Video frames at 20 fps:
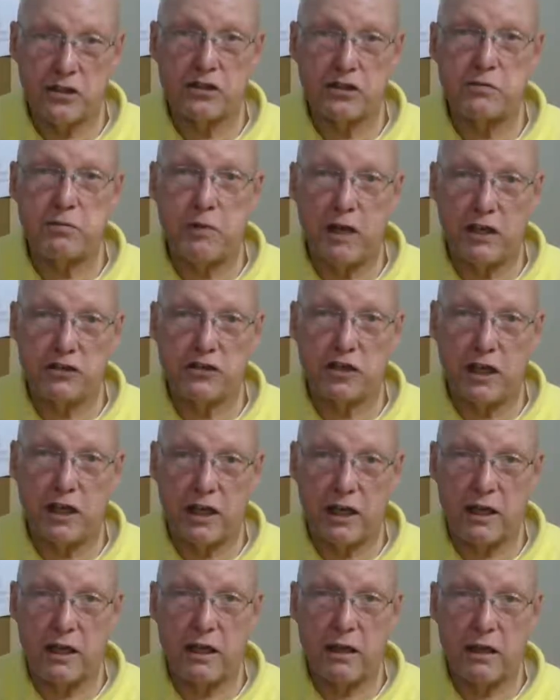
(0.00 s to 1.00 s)
especially,
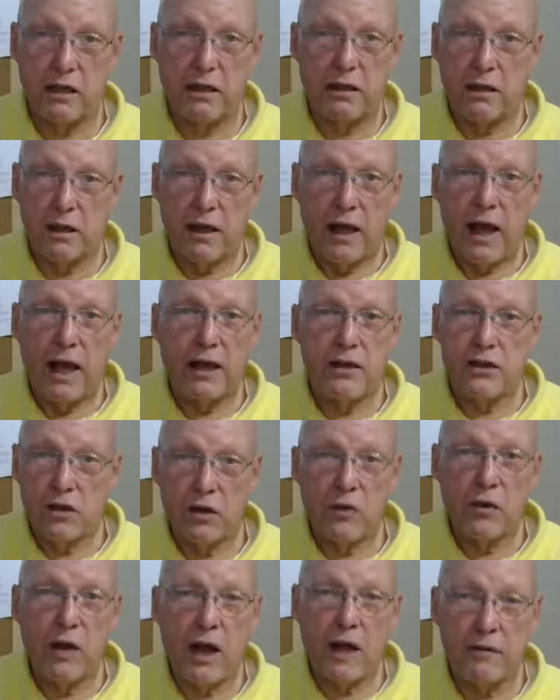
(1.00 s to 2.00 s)
and you
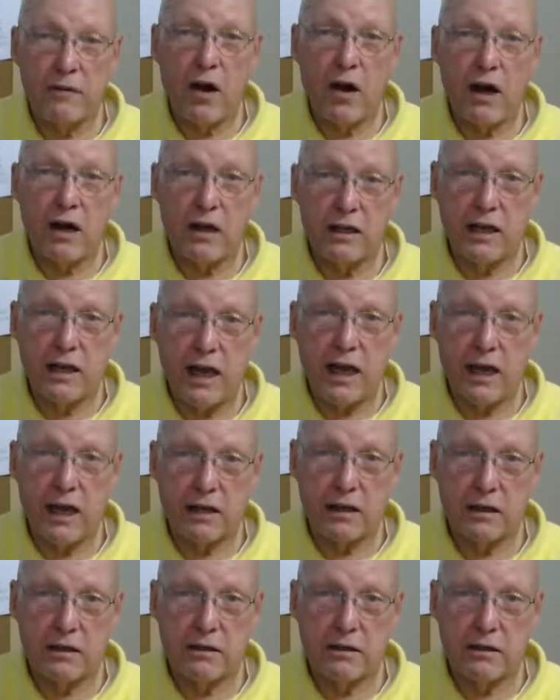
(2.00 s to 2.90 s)
don't have a heart attack.